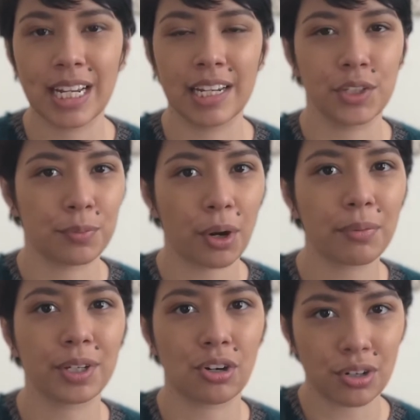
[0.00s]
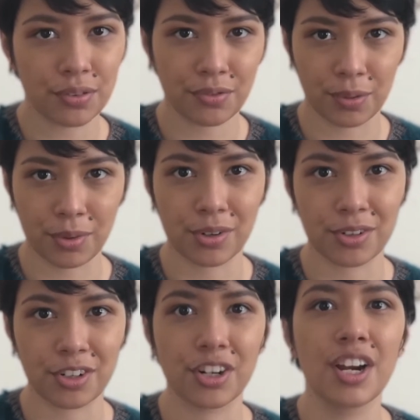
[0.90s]
and you probably heard from
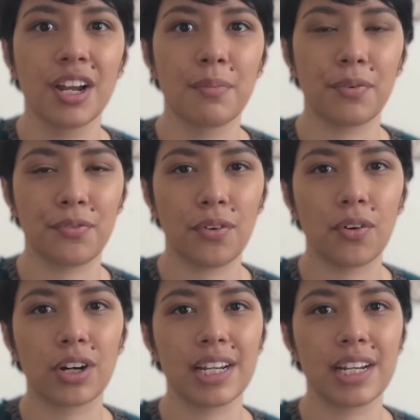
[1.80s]
her before.